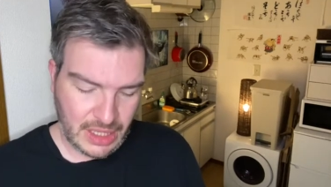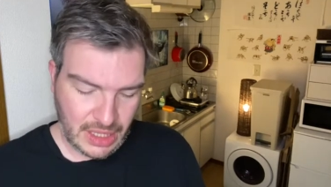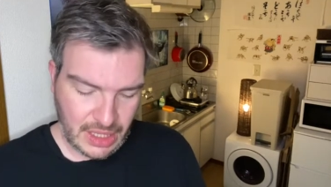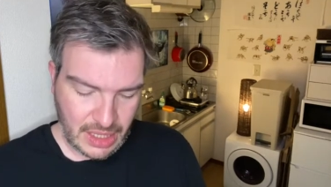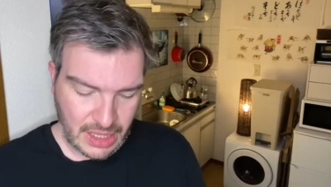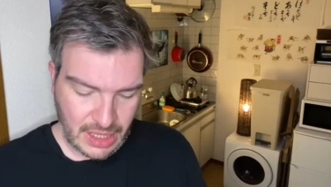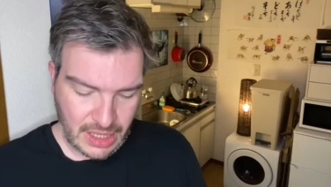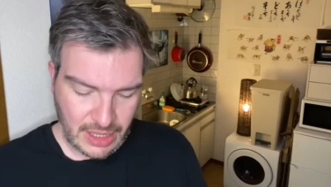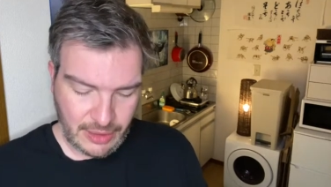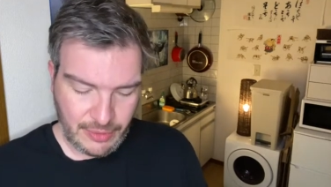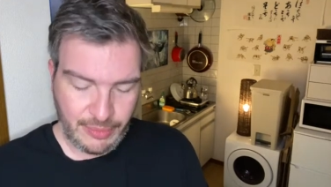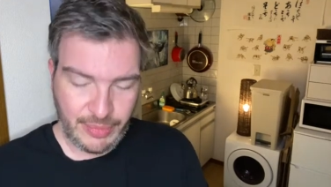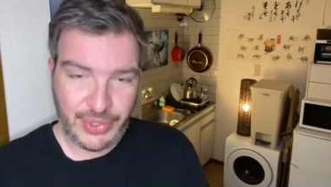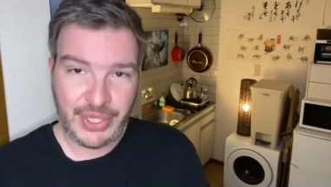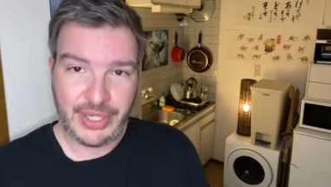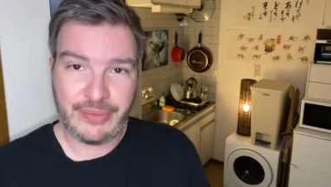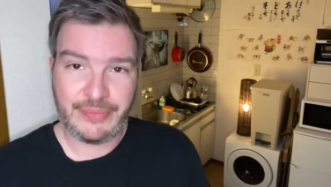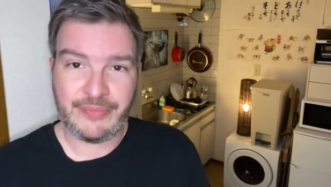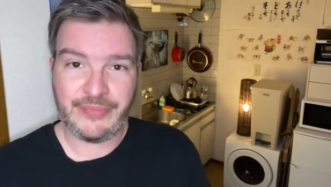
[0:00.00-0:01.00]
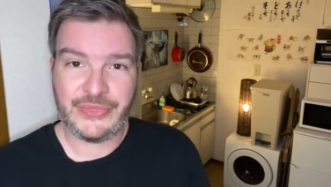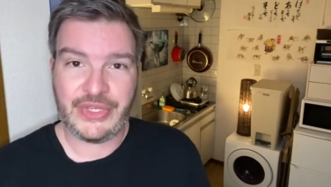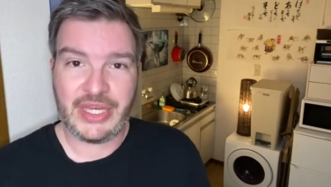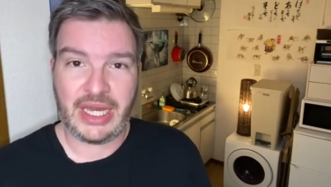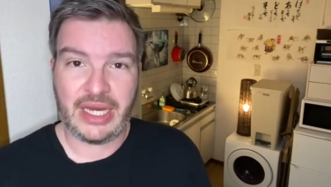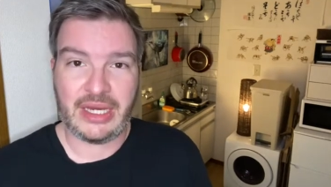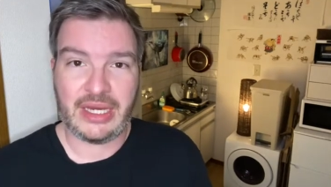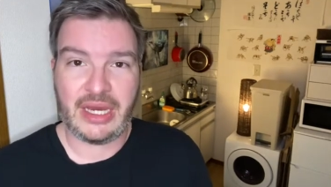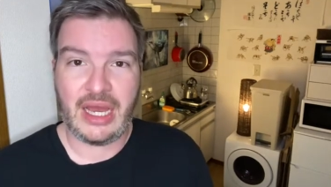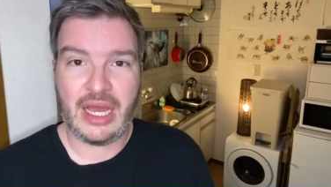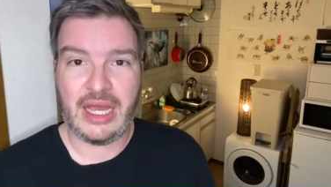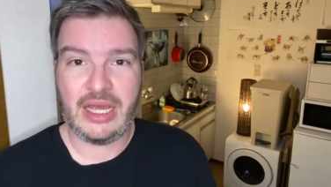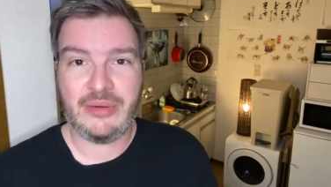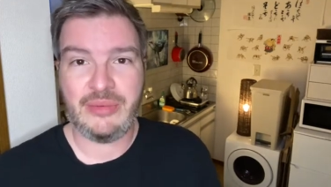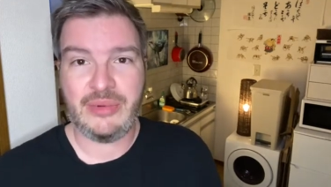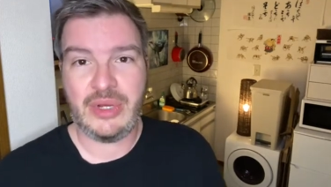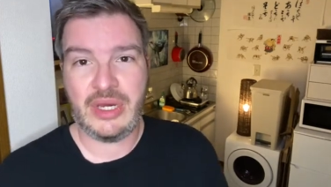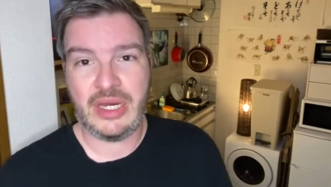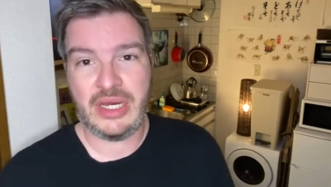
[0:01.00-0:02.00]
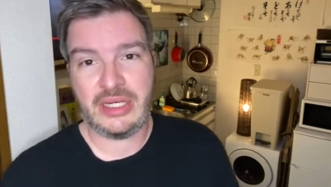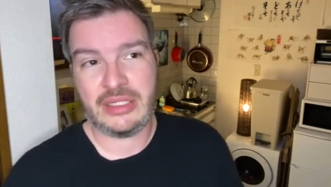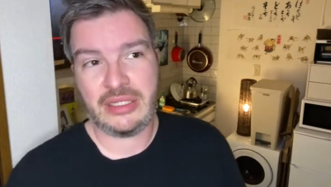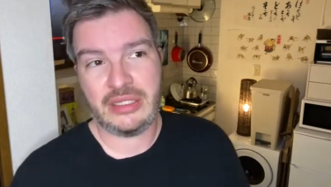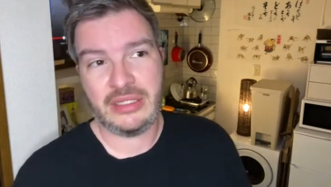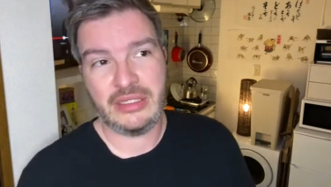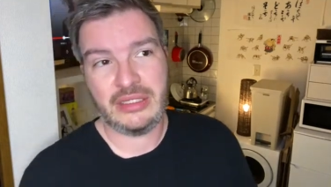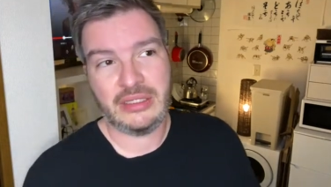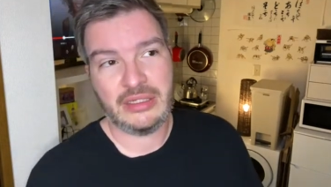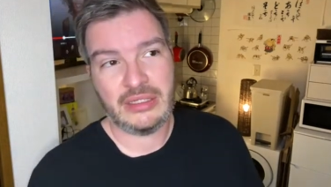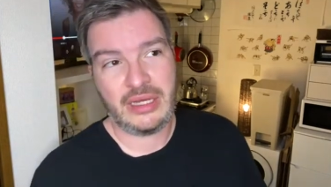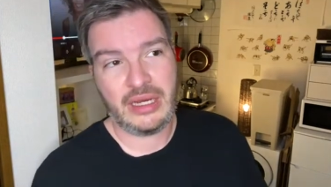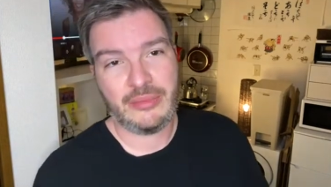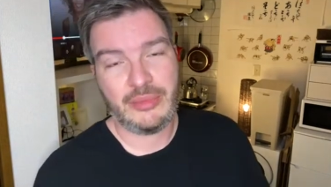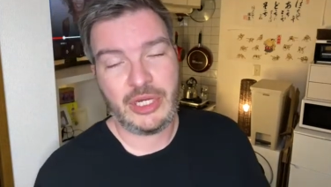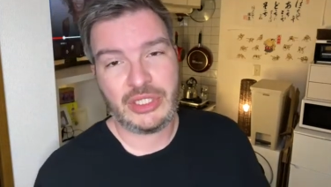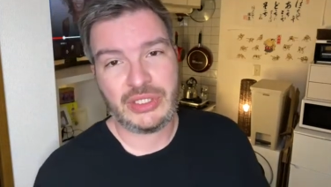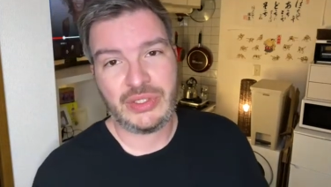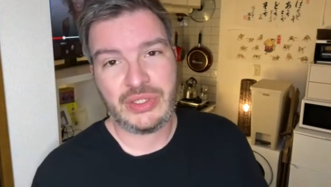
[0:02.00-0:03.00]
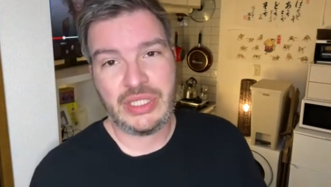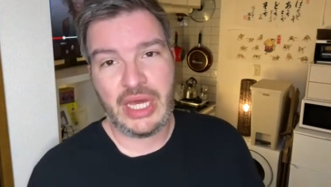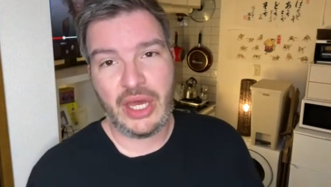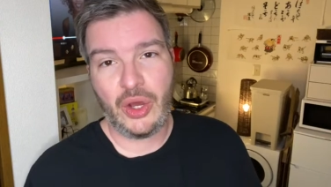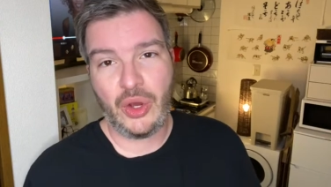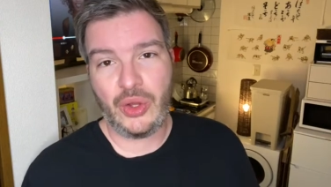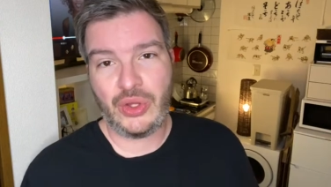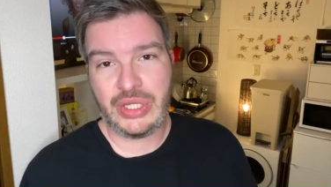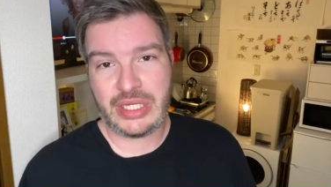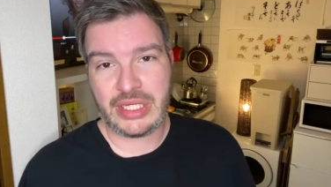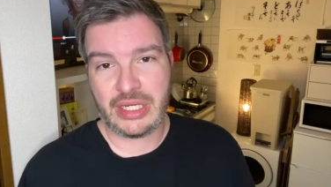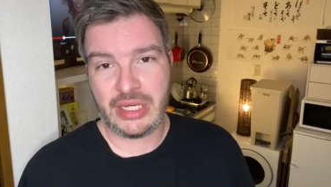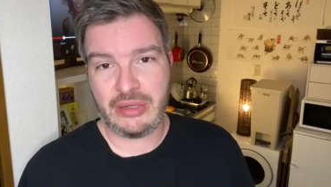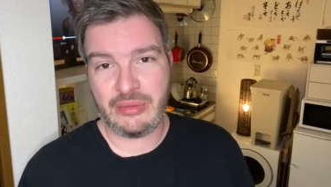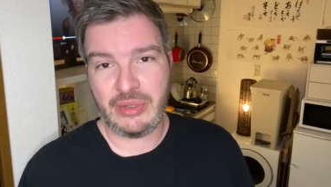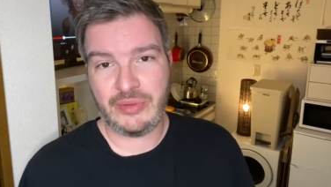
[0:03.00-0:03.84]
Um, but yeah, I'm not I'm not doing that all the time.